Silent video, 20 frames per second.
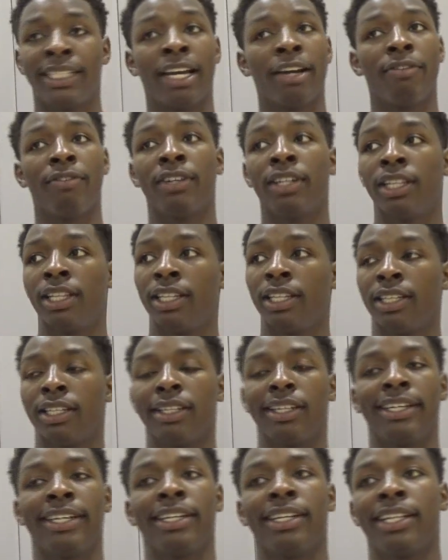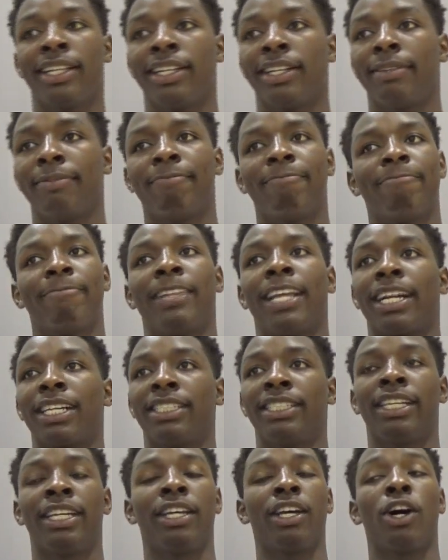definitely. Uh, like I
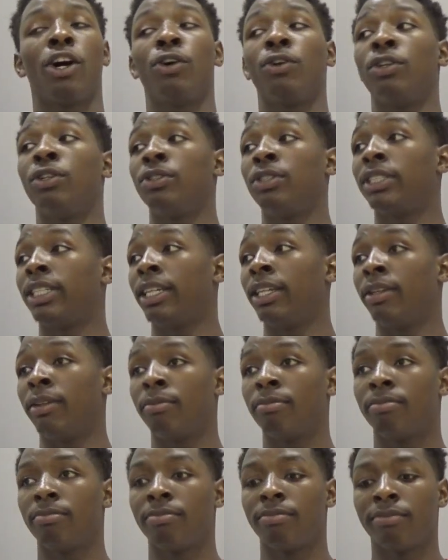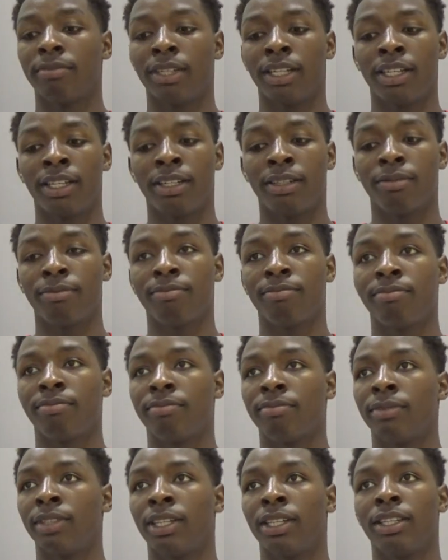said, whole new team. Um,
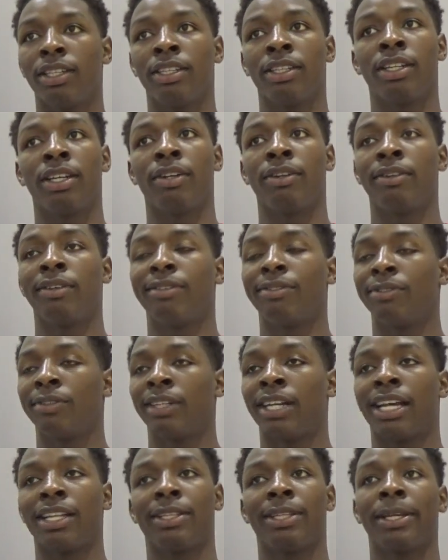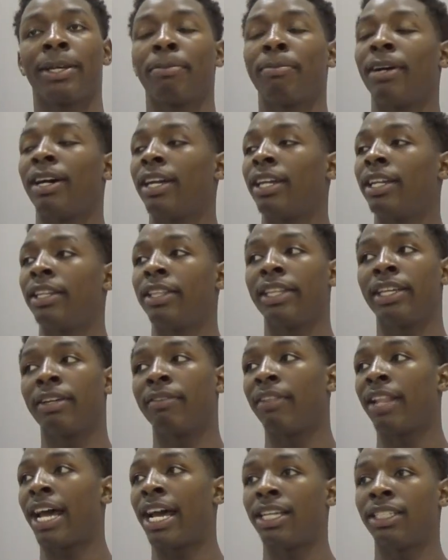you know, we're not thinking about anything
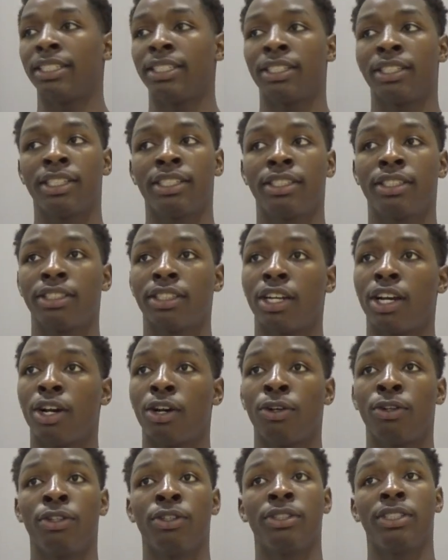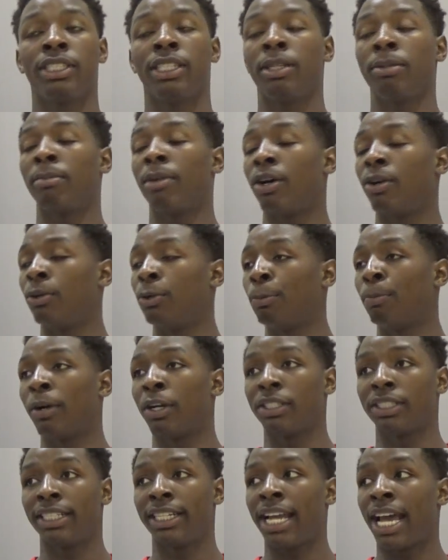of last year. This is a whole new team, whole new
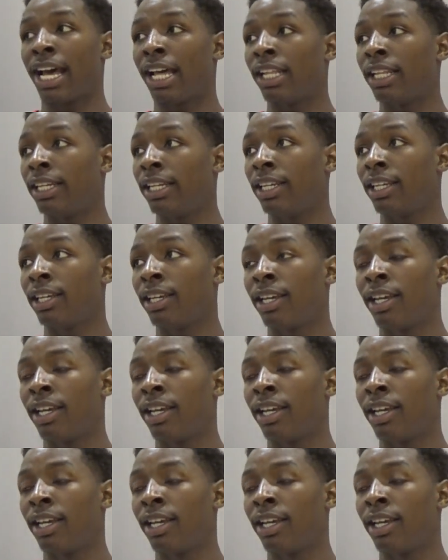personality,